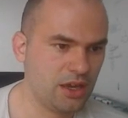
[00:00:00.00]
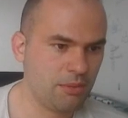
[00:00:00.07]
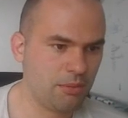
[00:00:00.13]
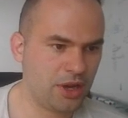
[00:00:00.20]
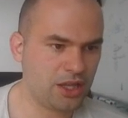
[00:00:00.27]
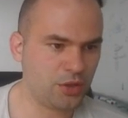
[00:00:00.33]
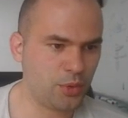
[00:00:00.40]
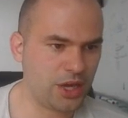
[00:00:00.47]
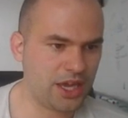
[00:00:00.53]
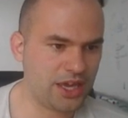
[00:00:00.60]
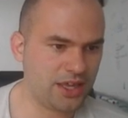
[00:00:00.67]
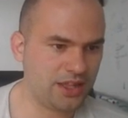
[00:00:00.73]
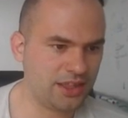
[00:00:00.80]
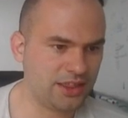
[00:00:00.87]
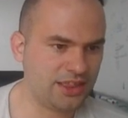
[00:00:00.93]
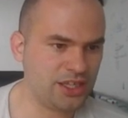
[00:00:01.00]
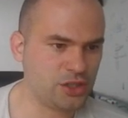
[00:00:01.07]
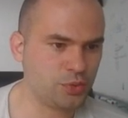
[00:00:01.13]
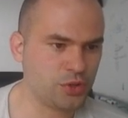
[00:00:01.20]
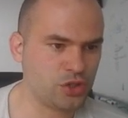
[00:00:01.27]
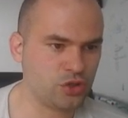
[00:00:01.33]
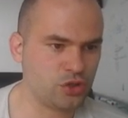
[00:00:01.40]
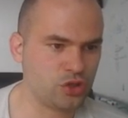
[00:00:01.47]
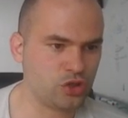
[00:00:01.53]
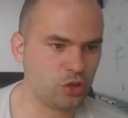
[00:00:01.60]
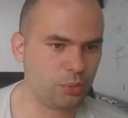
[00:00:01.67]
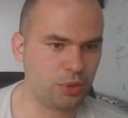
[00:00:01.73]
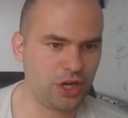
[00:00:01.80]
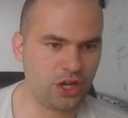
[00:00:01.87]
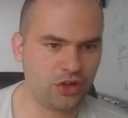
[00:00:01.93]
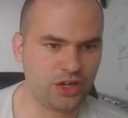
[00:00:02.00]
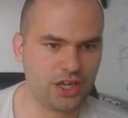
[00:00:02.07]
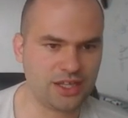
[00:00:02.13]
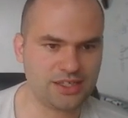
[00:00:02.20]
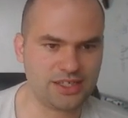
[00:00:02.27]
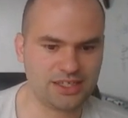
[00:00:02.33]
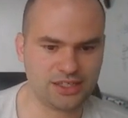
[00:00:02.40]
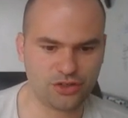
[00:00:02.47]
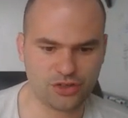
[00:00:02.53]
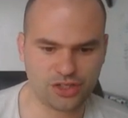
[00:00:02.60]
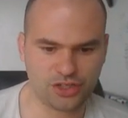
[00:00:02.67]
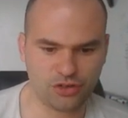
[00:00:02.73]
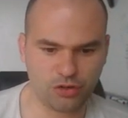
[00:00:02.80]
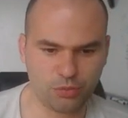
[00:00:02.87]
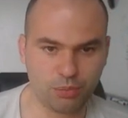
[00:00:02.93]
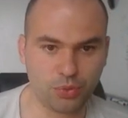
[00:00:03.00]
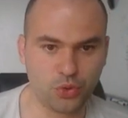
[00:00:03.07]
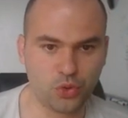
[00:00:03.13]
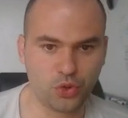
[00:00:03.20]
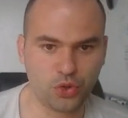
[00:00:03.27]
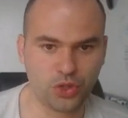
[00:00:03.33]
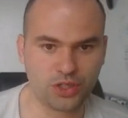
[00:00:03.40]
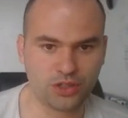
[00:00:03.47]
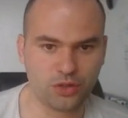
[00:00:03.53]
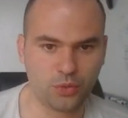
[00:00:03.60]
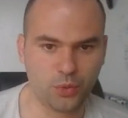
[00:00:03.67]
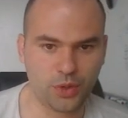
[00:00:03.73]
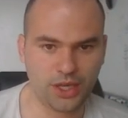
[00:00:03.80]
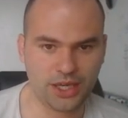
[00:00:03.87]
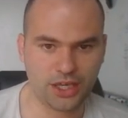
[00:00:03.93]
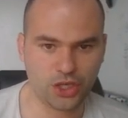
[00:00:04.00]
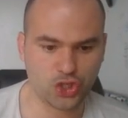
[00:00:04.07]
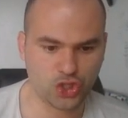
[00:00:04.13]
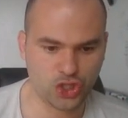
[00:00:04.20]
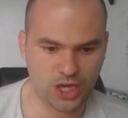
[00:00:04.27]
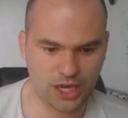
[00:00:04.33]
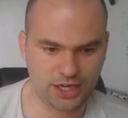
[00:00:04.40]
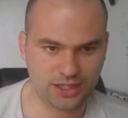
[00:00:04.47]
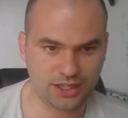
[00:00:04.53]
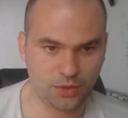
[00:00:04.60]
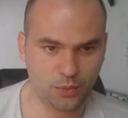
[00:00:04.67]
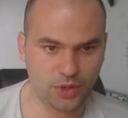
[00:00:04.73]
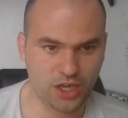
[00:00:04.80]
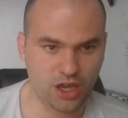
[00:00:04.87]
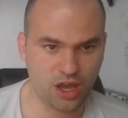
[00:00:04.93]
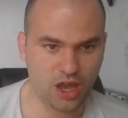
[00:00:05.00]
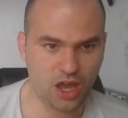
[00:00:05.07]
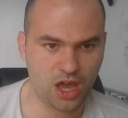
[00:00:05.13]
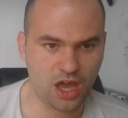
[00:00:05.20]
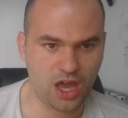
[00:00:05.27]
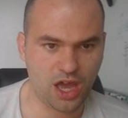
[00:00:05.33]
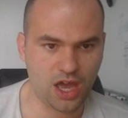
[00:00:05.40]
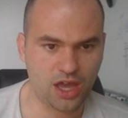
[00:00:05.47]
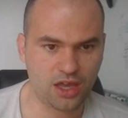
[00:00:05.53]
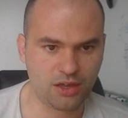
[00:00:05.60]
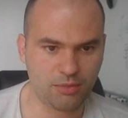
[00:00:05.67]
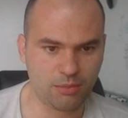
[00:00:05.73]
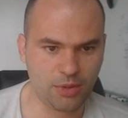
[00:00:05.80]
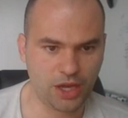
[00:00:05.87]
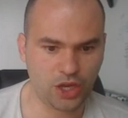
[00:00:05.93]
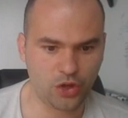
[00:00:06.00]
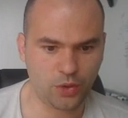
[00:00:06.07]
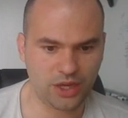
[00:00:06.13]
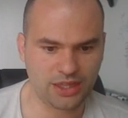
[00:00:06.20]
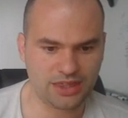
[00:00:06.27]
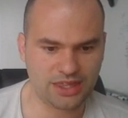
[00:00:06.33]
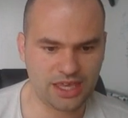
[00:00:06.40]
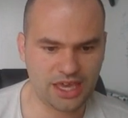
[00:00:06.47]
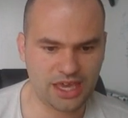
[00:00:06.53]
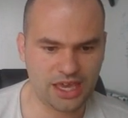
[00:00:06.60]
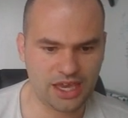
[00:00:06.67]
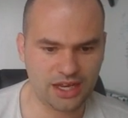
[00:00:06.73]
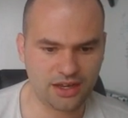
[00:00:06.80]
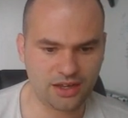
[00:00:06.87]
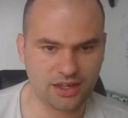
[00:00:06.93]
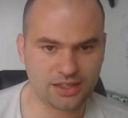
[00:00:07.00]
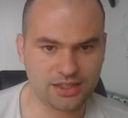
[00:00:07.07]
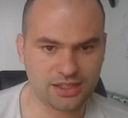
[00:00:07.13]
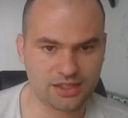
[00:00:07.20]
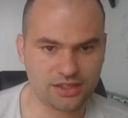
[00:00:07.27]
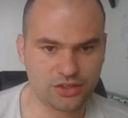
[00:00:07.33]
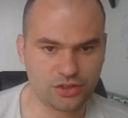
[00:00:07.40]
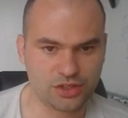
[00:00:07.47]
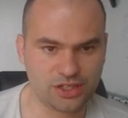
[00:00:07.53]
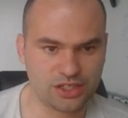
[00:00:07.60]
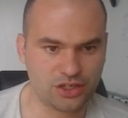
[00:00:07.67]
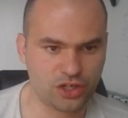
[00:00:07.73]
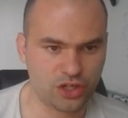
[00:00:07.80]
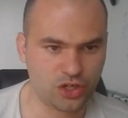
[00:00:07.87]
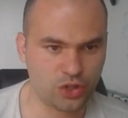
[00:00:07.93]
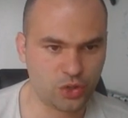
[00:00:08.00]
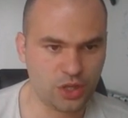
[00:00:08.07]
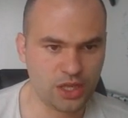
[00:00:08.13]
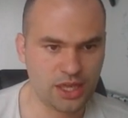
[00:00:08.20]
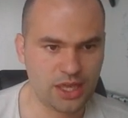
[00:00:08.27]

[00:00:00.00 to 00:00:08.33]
By the way, this one's also operating on 9600 board. We can check that we are by going there, 9600.